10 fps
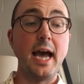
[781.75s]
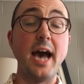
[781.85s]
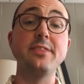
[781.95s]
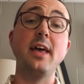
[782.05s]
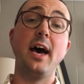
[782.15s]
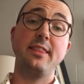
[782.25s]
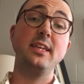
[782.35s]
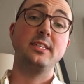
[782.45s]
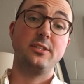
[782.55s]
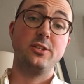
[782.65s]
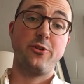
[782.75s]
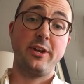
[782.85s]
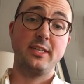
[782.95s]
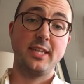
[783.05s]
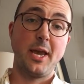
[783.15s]
I think this is a
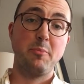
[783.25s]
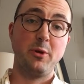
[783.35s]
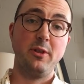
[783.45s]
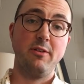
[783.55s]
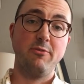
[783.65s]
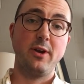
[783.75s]
great example of